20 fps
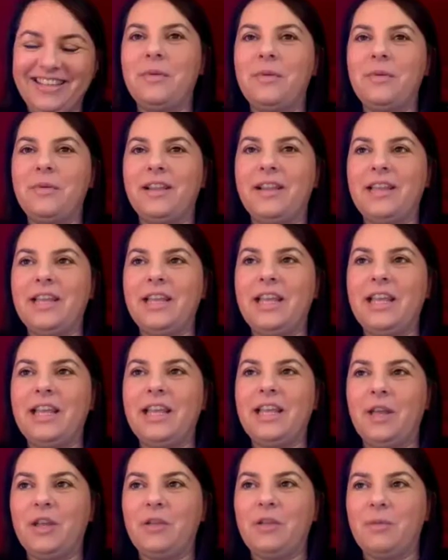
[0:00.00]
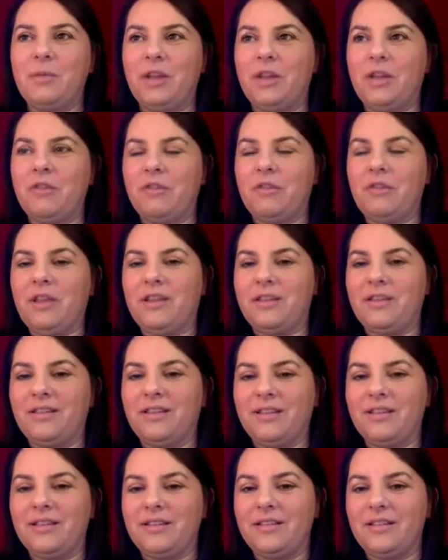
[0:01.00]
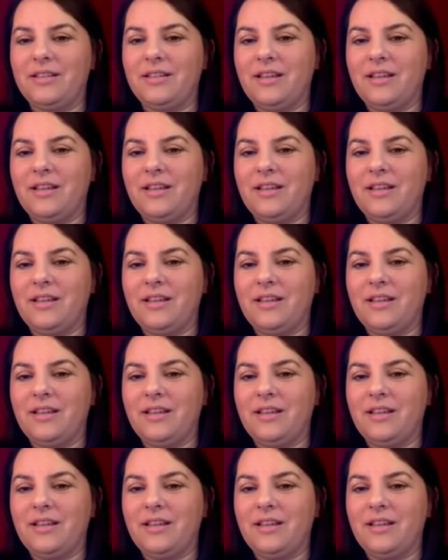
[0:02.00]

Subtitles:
was a lead page, but I created it.